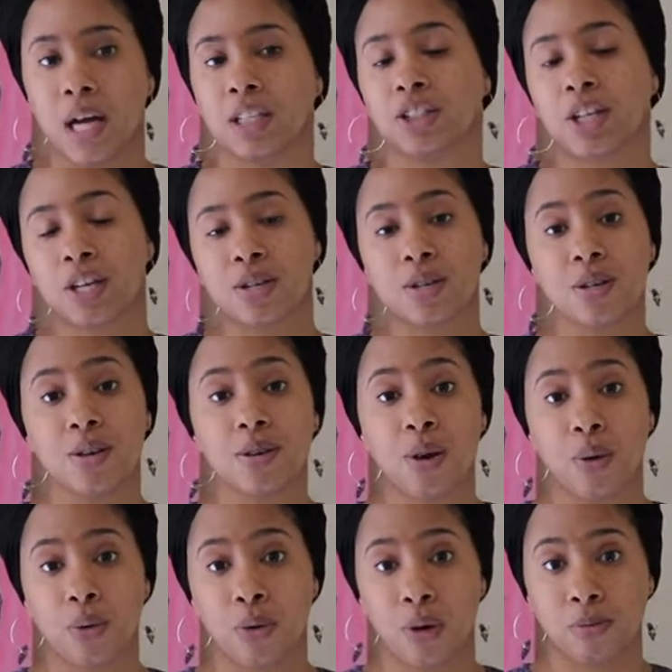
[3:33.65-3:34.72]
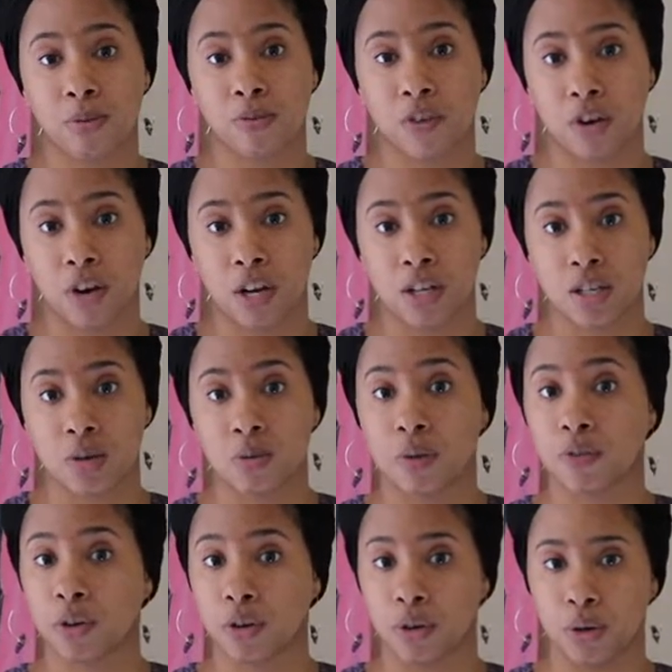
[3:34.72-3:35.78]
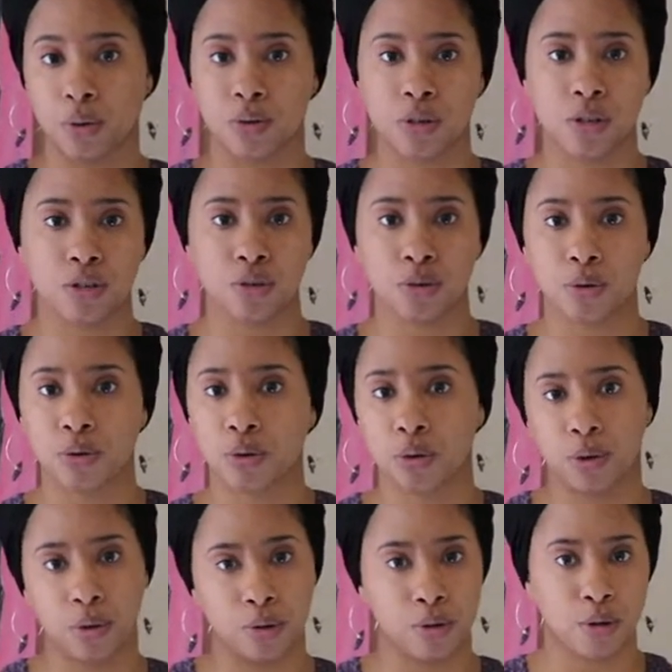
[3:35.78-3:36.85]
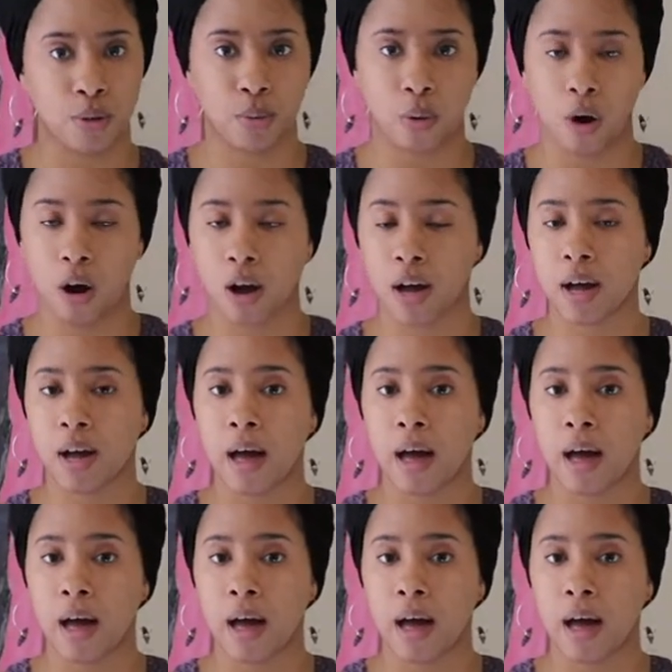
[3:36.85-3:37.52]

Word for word: just so you know who I'm referring to, if you're new to the truth or new to the walk,